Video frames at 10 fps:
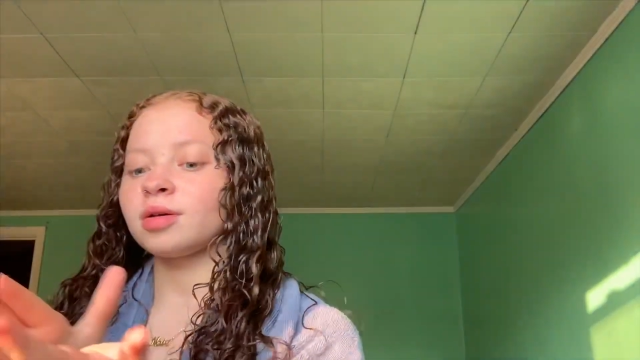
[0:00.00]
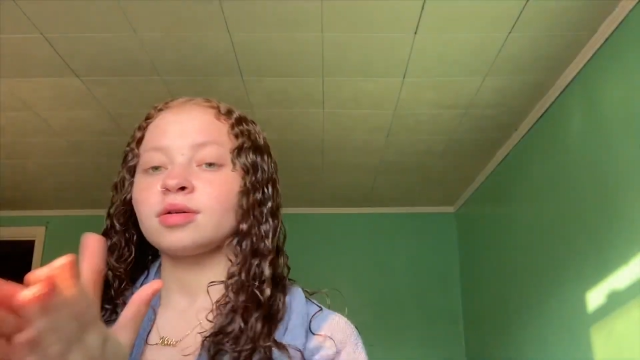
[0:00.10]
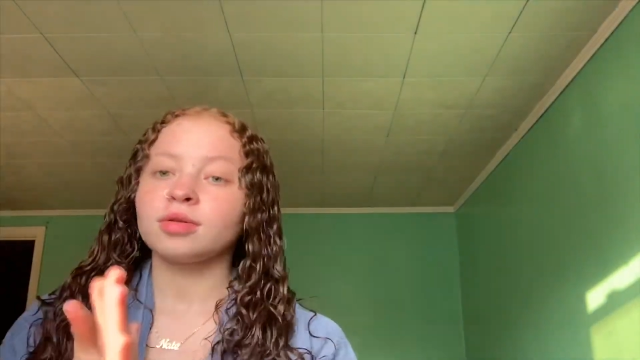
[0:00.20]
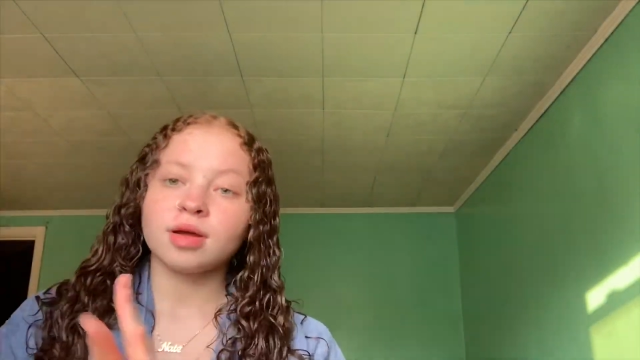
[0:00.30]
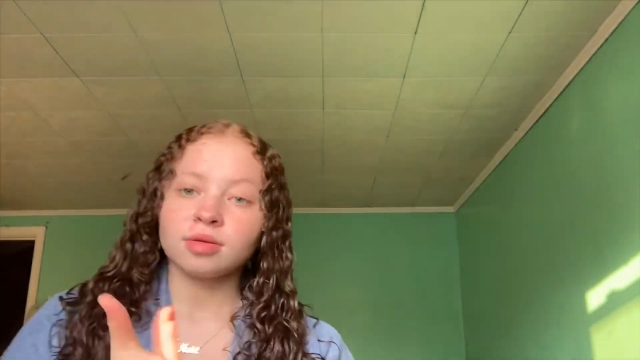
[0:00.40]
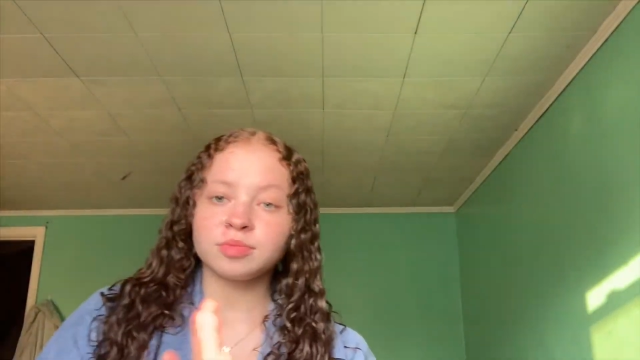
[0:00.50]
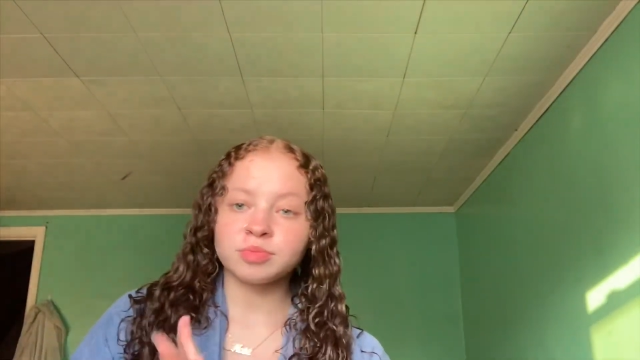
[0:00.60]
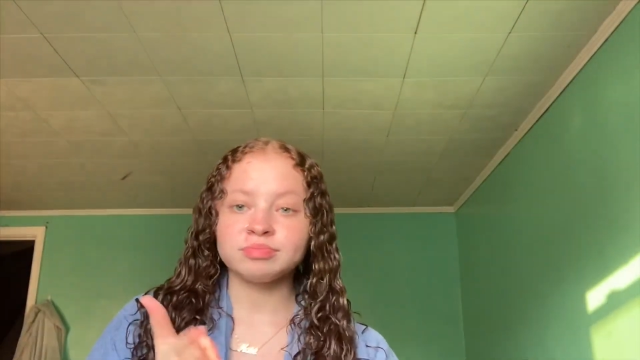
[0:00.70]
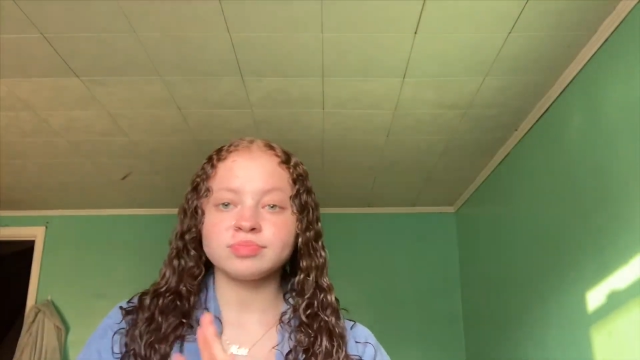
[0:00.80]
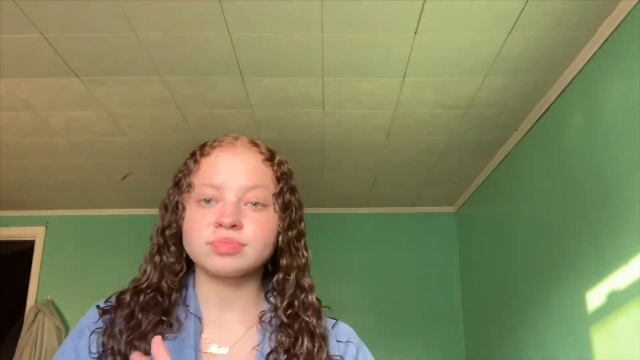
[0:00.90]
I think it's
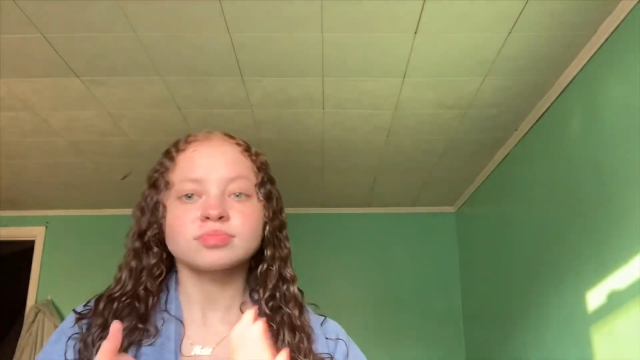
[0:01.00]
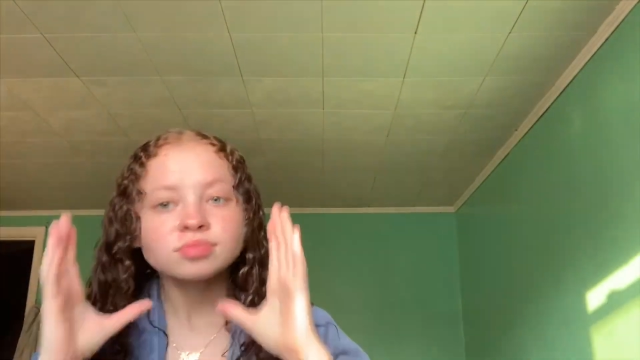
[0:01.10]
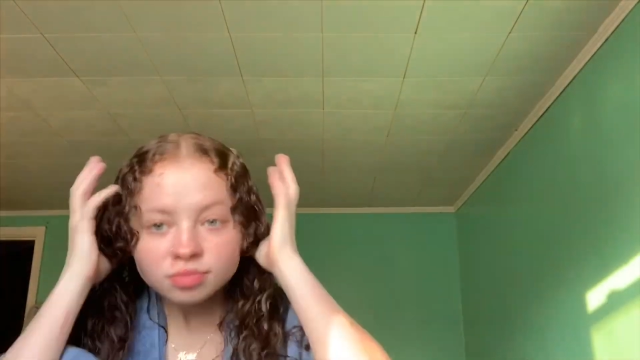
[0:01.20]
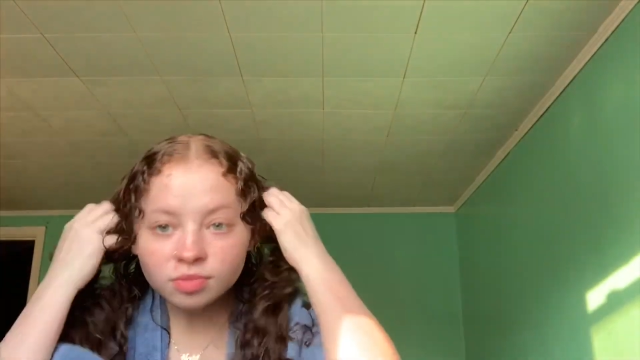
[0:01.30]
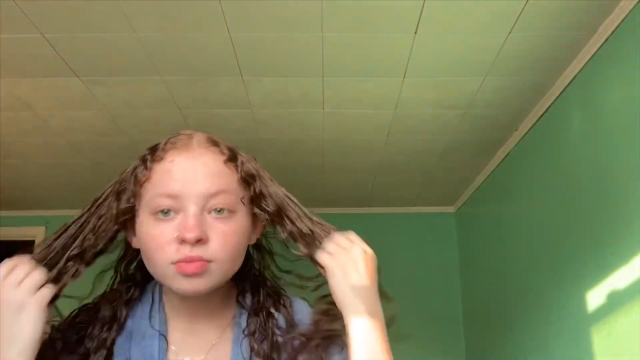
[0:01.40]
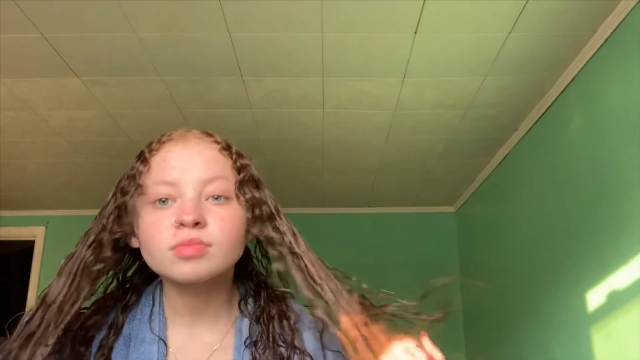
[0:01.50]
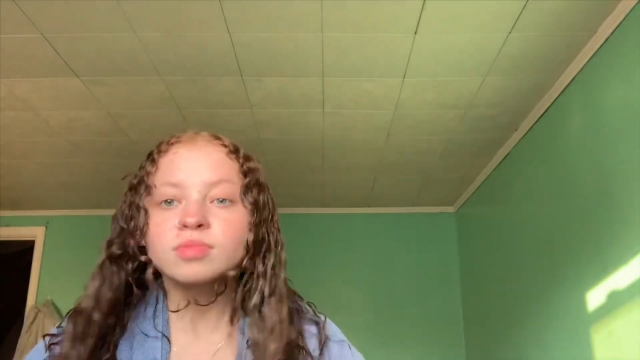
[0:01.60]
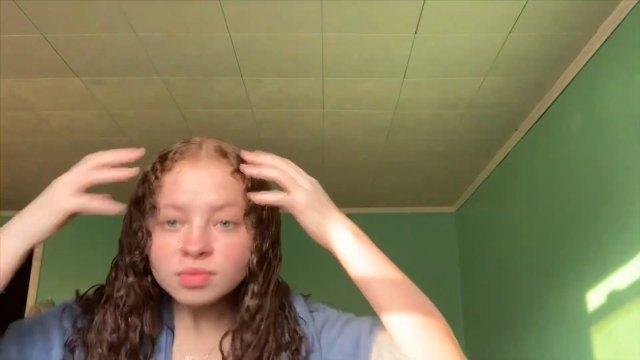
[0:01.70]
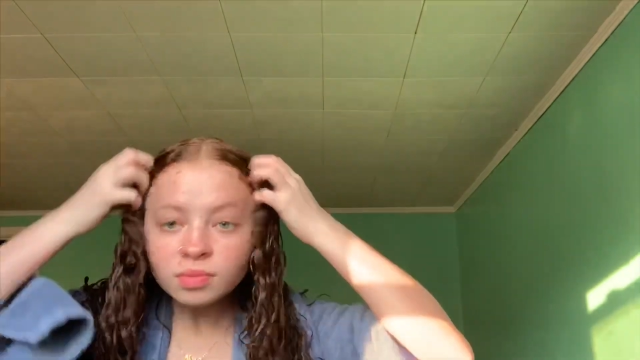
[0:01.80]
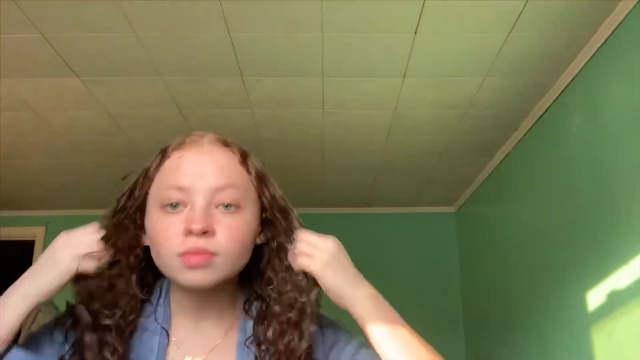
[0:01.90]
silk oil. I'll have it down
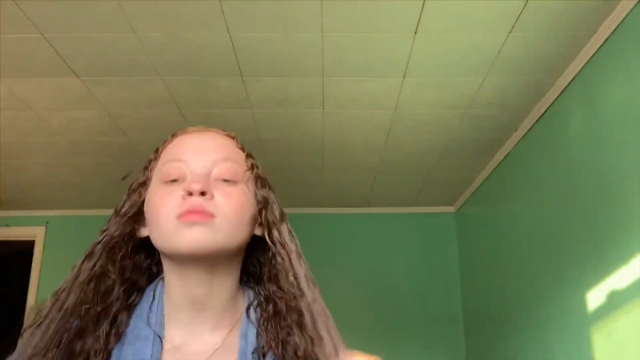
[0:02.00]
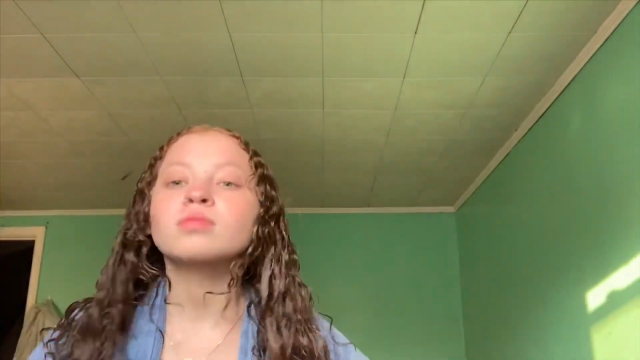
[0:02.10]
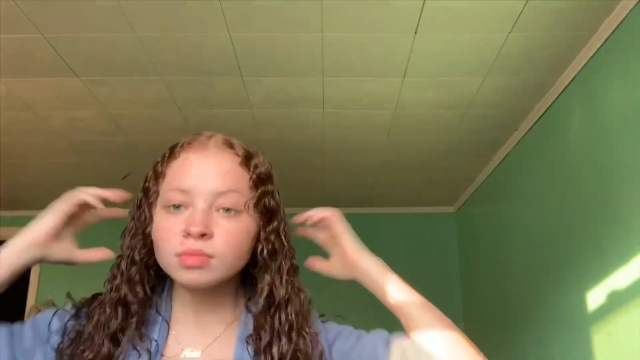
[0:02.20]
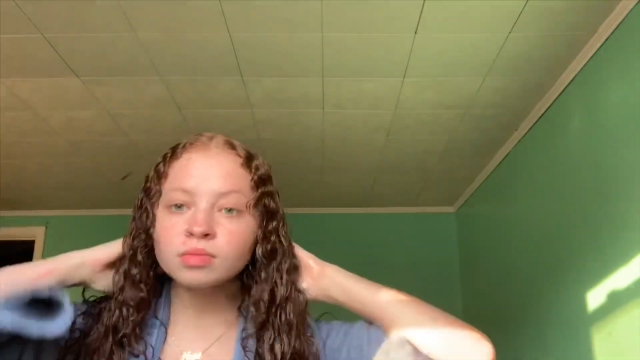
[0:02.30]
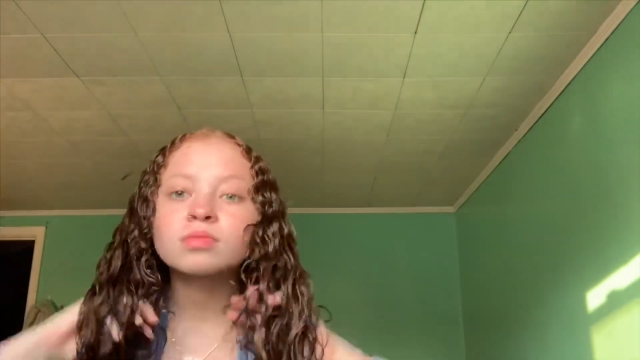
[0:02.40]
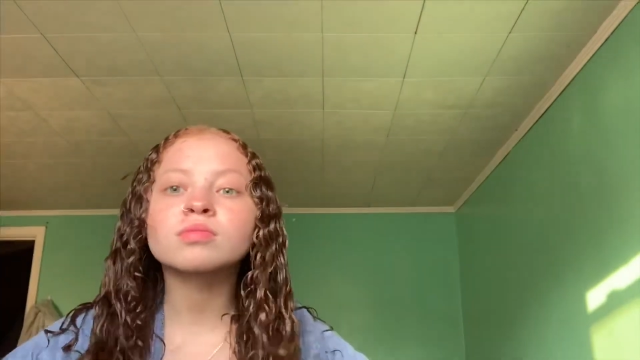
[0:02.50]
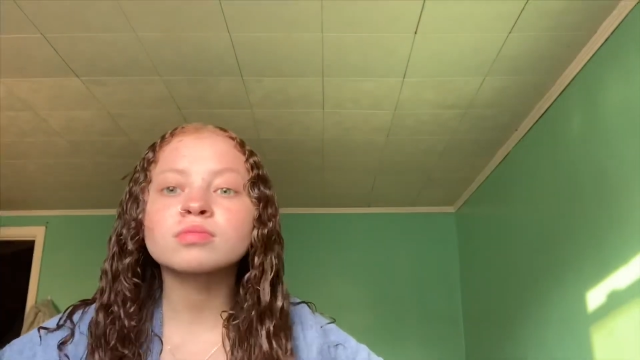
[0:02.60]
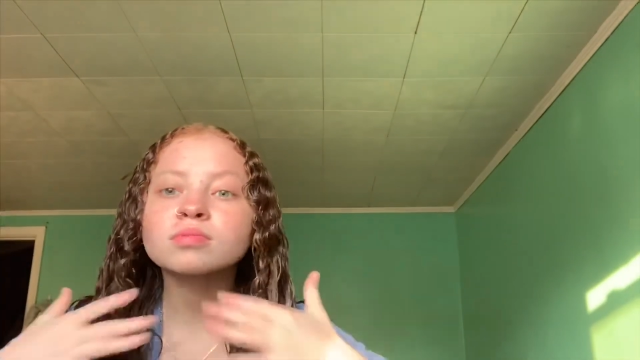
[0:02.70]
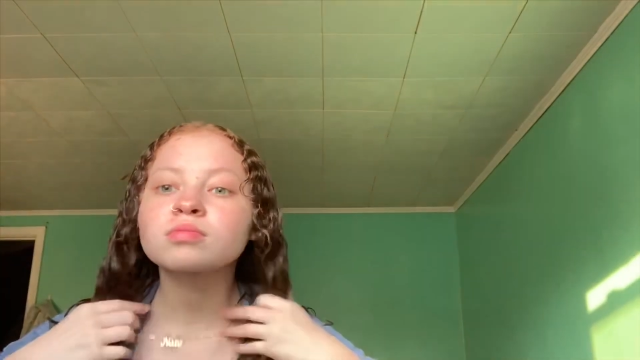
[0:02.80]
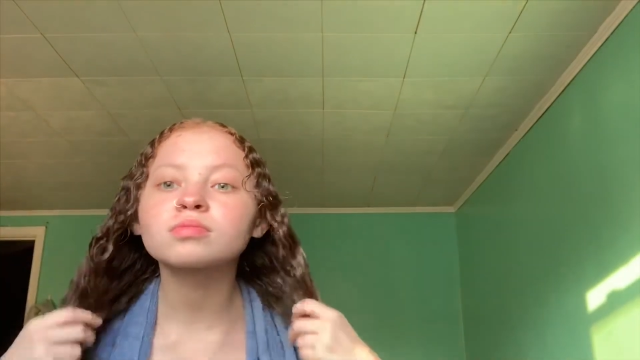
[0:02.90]
in the description
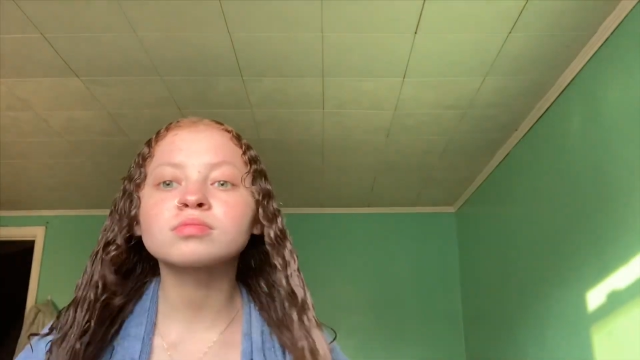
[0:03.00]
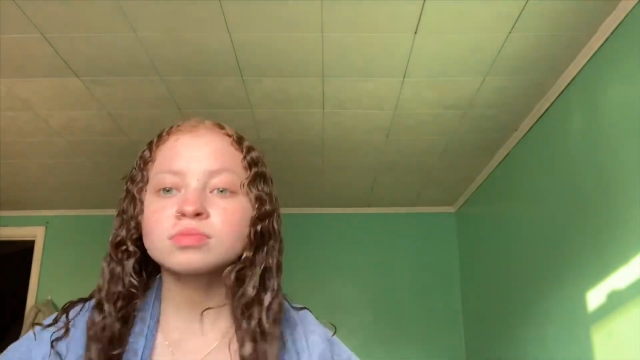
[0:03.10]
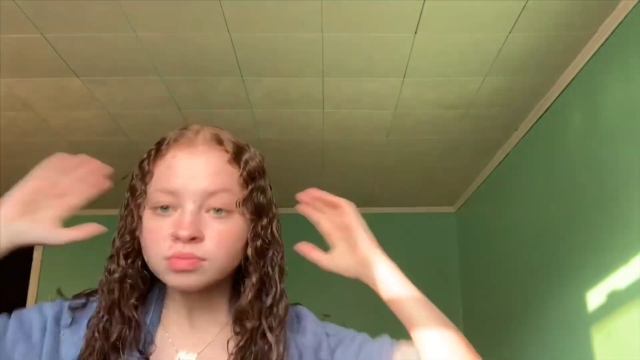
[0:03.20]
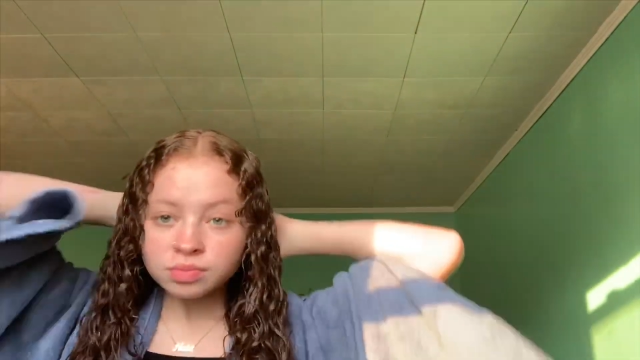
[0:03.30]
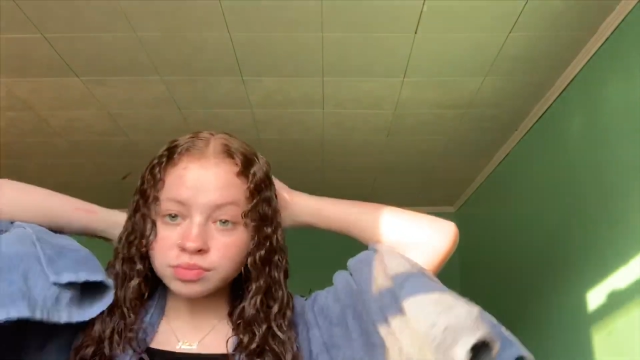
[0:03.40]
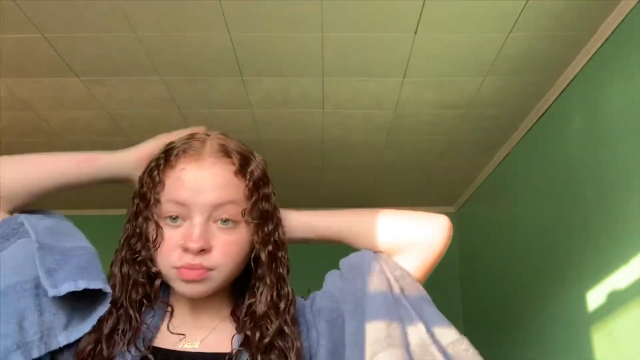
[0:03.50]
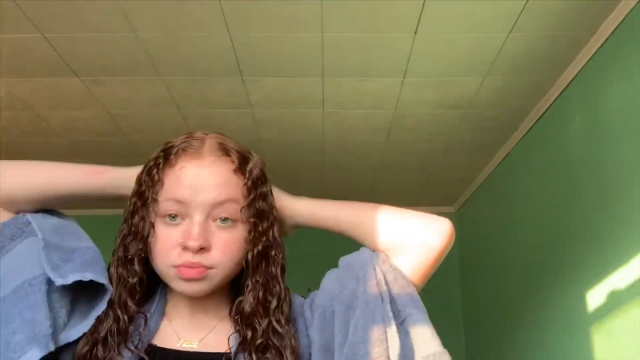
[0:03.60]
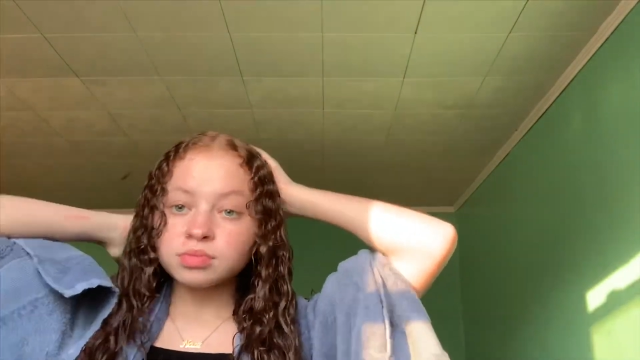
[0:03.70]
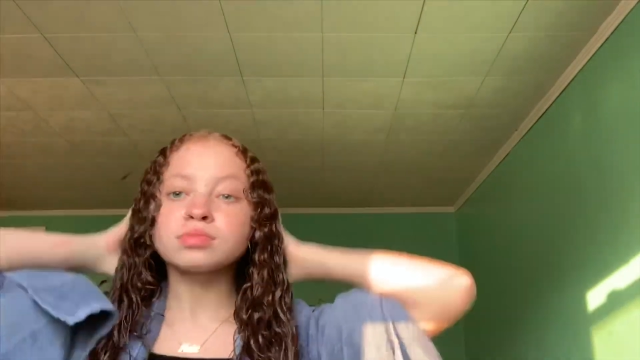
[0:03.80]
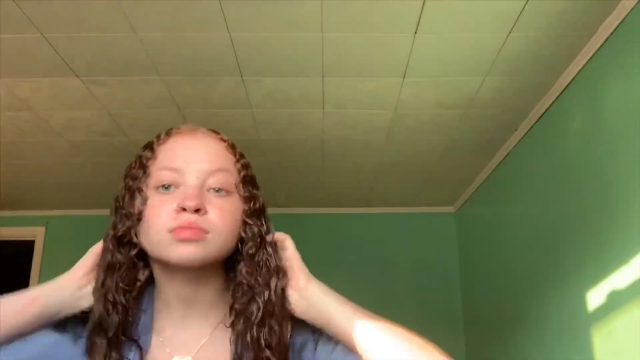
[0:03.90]
box, all the products I
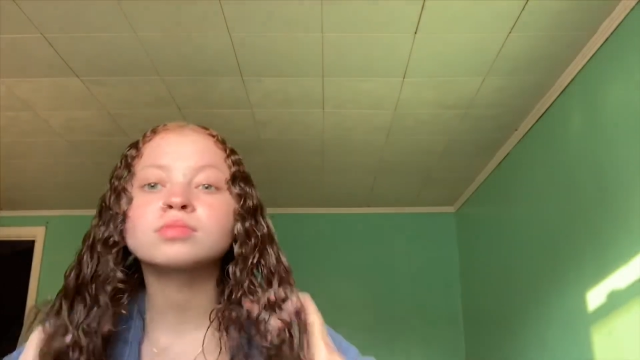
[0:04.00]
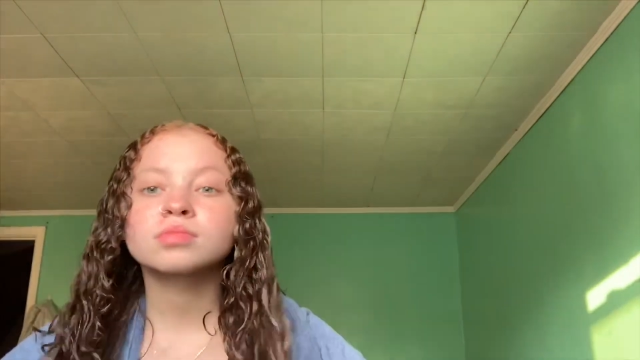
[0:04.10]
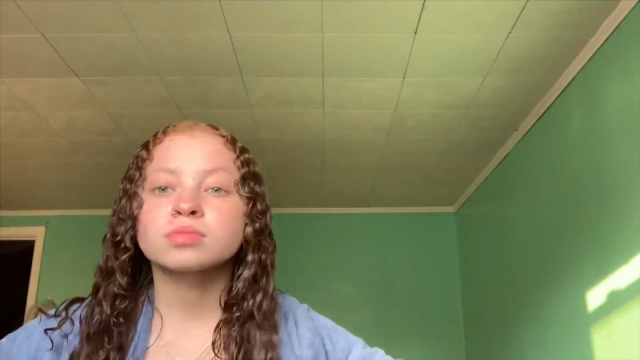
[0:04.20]
use.